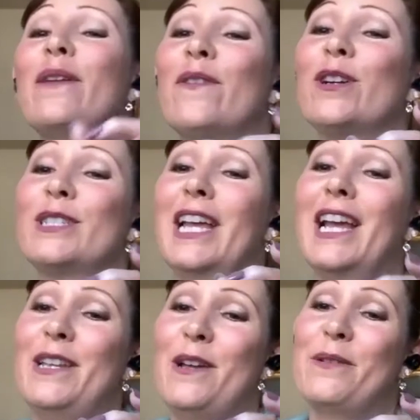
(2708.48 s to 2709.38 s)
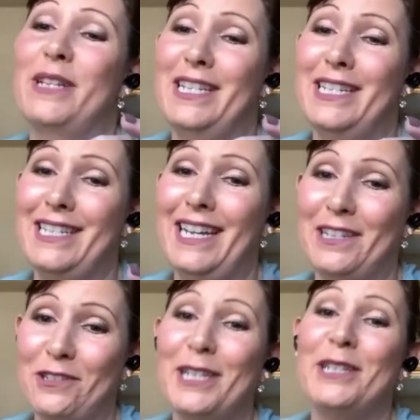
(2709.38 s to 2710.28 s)
first thing I noticed.
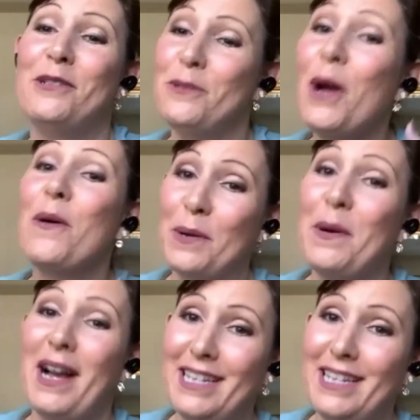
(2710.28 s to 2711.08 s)
And we know it was.